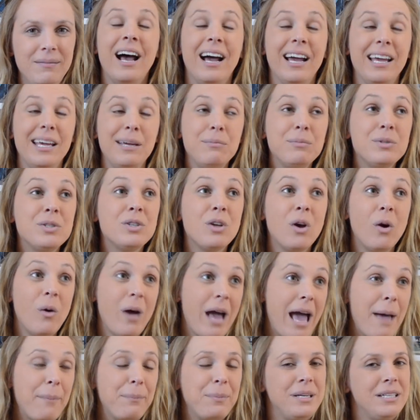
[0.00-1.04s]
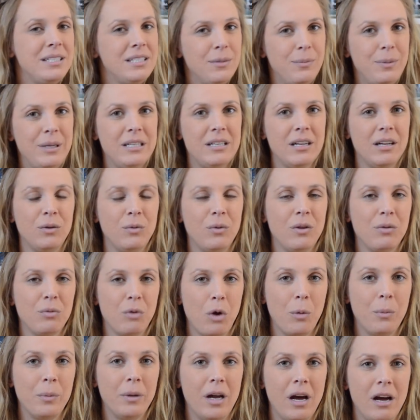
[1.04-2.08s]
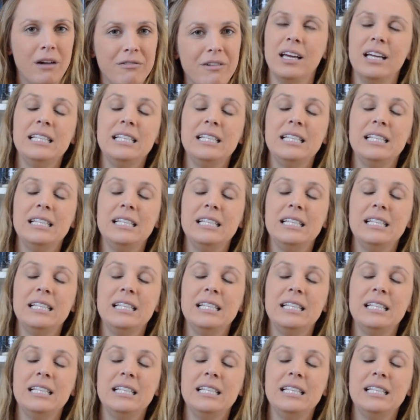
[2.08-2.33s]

I am so happy to be done with Romanov.